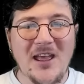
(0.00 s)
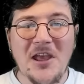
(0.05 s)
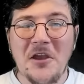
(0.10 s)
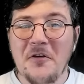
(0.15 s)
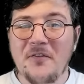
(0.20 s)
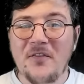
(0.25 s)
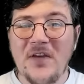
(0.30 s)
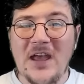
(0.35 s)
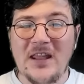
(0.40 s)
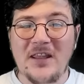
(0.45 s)

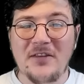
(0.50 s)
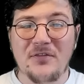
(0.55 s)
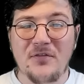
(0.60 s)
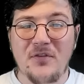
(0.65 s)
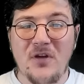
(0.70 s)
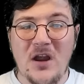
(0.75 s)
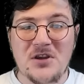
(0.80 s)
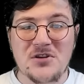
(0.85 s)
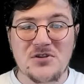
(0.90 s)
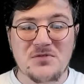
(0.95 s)
fairly
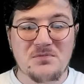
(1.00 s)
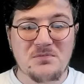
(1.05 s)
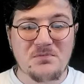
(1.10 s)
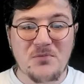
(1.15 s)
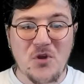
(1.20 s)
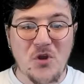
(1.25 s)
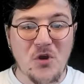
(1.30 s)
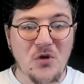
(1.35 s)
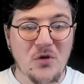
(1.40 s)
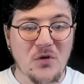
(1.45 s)
fresh
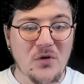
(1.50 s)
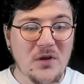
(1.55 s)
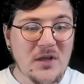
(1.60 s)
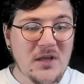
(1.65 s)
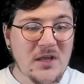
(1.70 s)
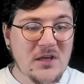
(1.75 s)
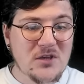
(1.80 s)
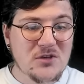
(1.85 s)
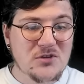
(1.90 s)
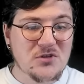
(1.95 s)
cut,
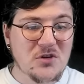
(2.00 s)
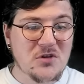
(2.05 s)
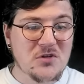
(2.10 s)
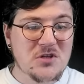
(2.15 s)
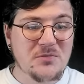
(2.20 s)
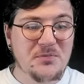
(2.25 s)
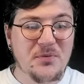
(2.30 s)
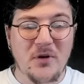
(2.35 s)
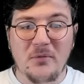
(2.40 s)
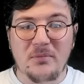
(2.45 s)
so she
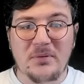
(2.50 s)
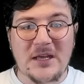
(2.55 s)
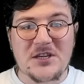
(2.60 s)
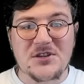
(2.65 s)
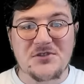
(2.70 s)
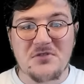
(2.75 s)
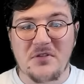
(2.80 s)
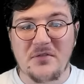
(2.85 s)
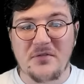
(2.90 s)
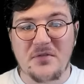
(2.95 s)
put a
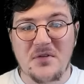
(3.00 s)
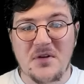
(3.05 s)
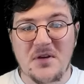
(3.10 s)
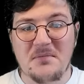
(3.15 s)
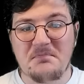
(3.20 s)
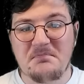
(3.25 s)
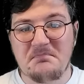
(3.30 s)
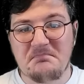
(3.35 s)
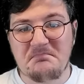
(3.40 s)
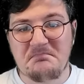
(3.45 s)
plaster on for him.